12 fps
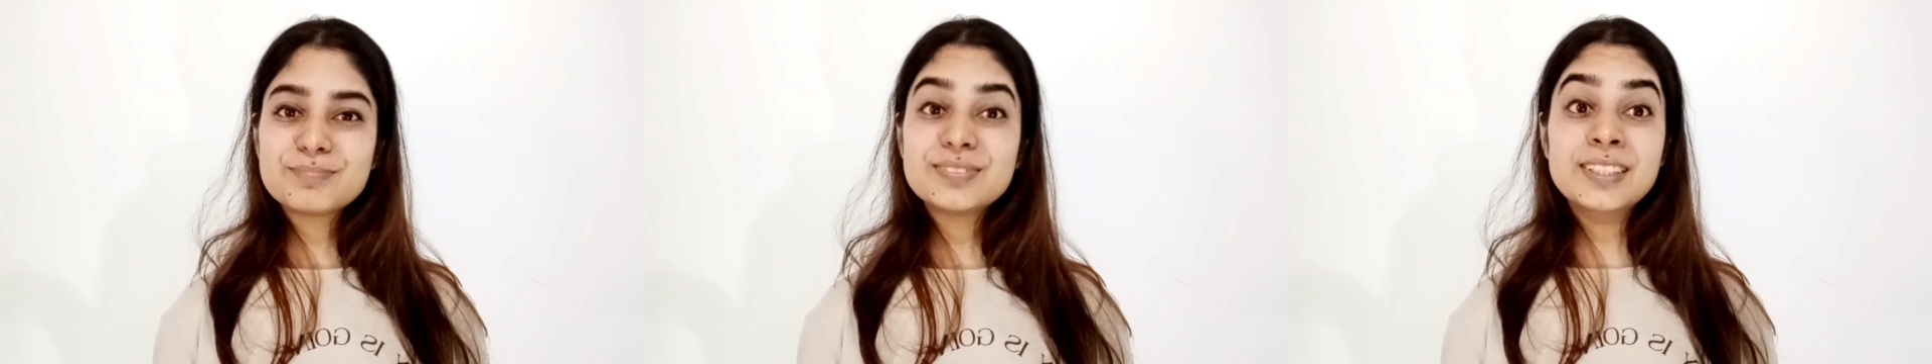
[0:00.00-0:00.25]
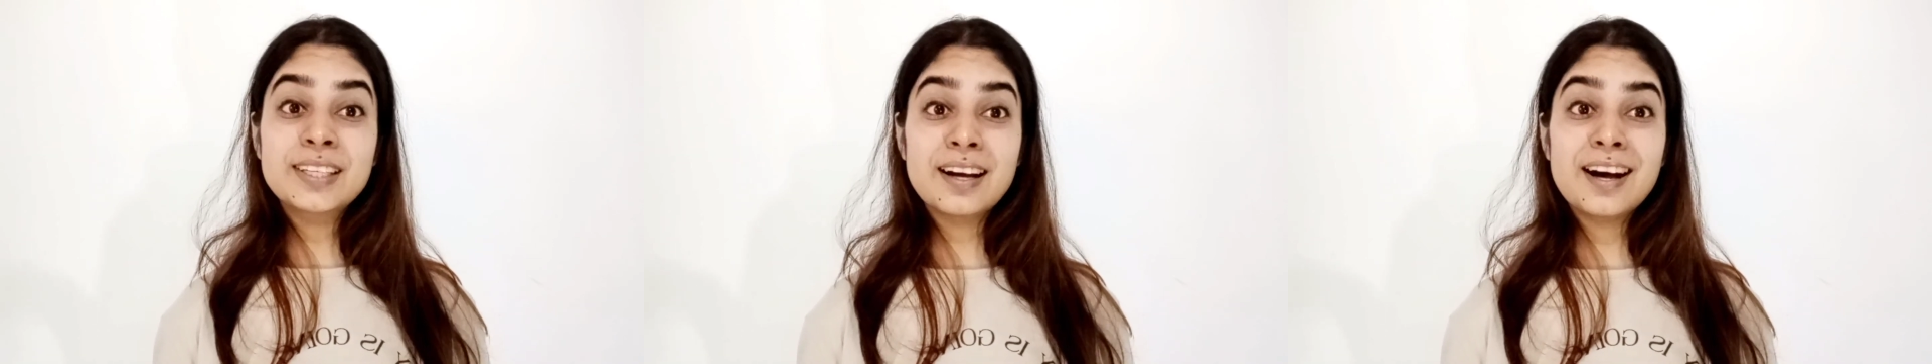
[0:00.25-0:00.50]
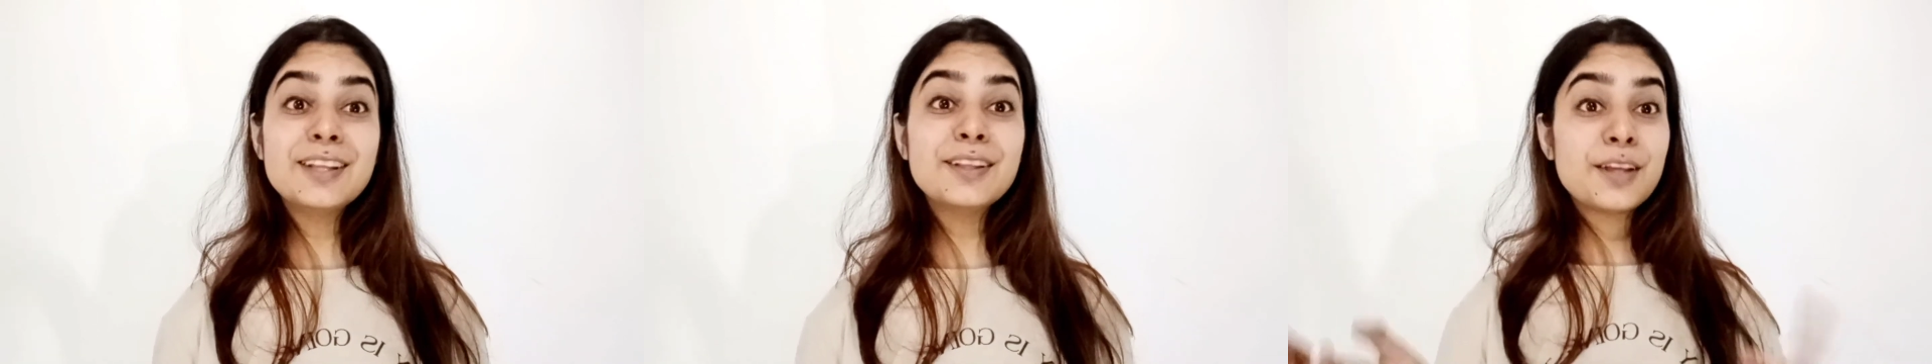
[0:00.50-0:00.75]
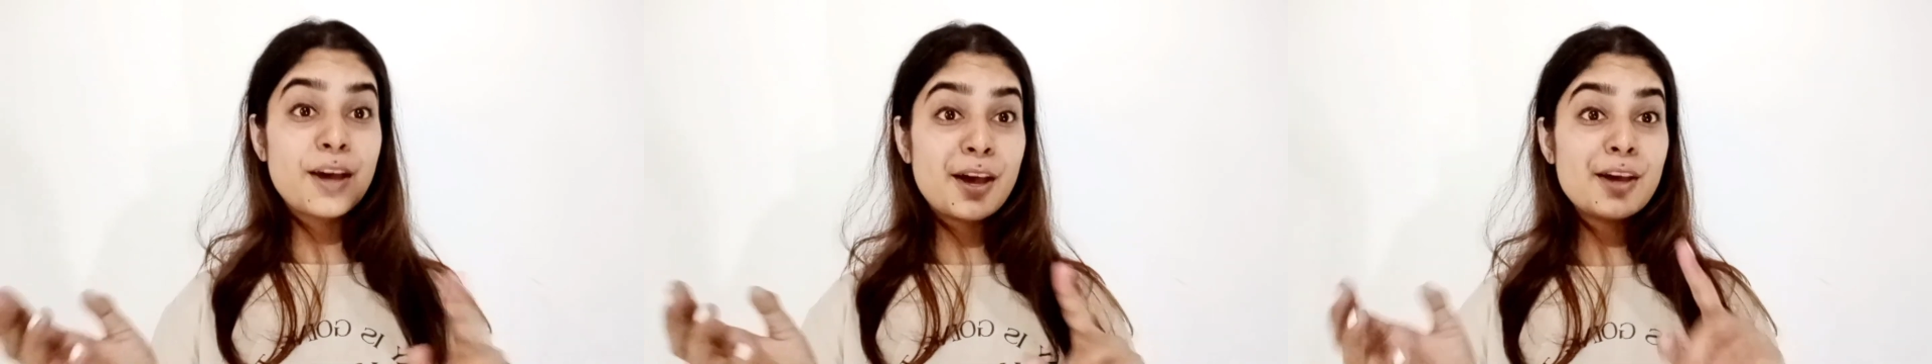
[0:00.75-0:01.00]
Yeah,
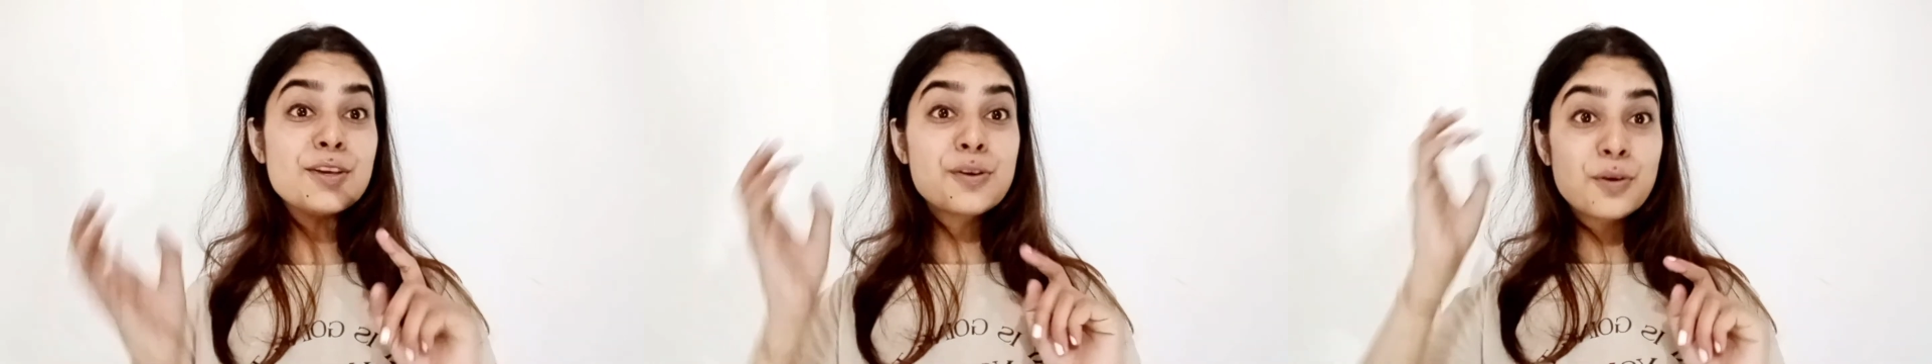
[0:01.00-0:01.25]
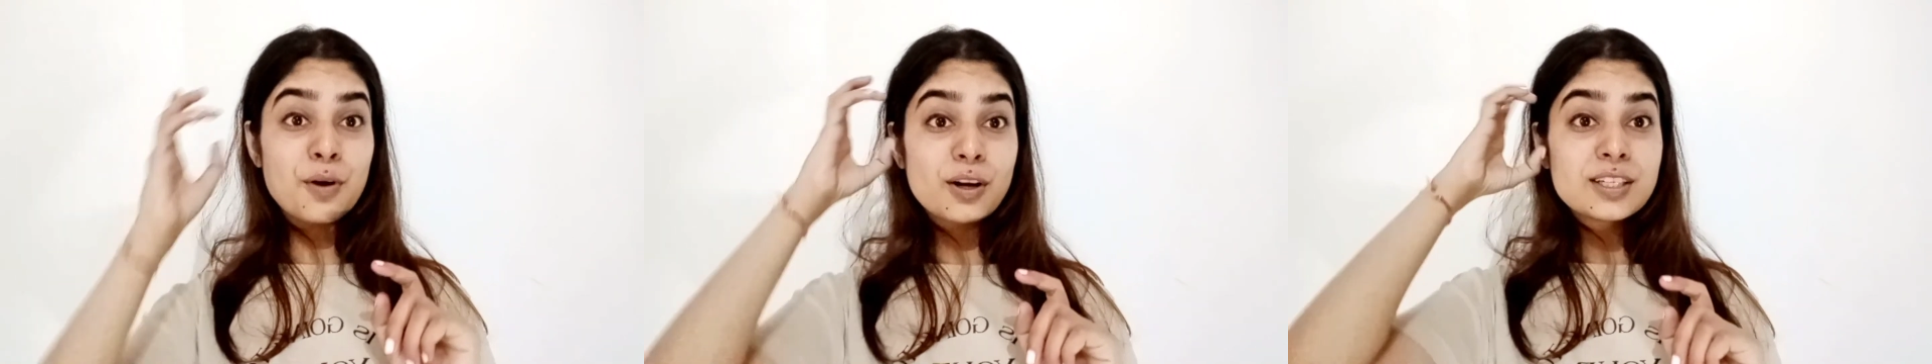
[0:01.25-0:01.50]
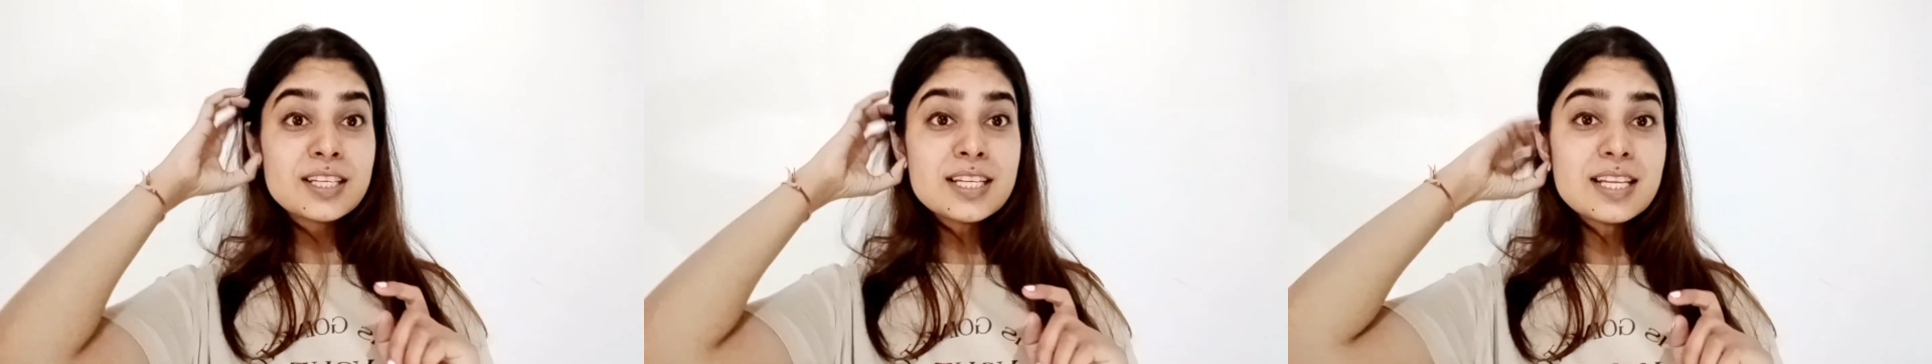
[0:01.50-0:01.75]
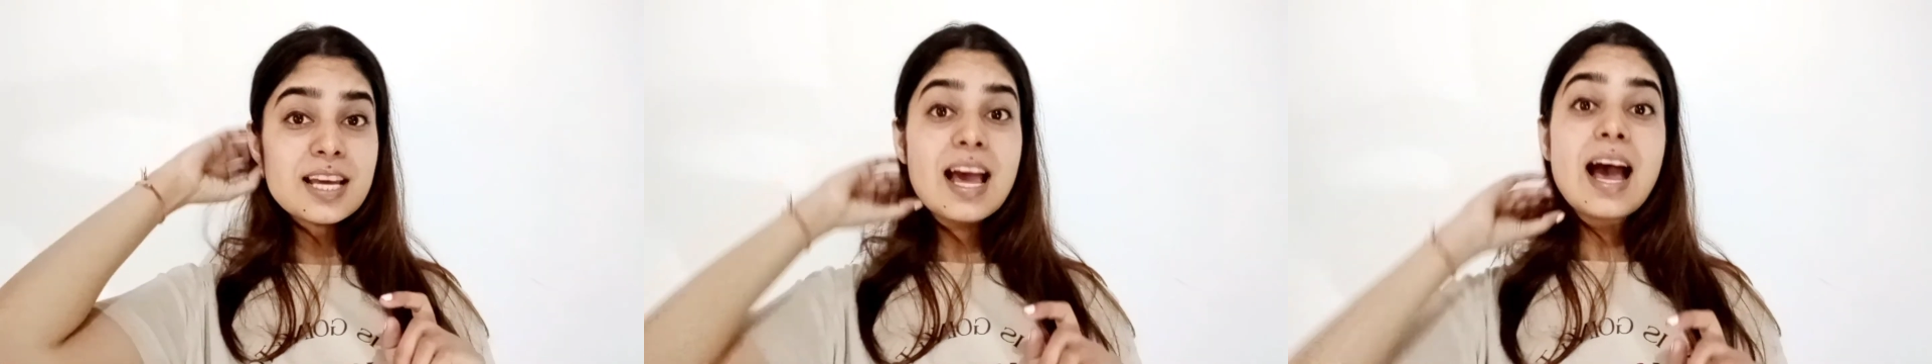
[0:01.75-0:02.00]
there you got it.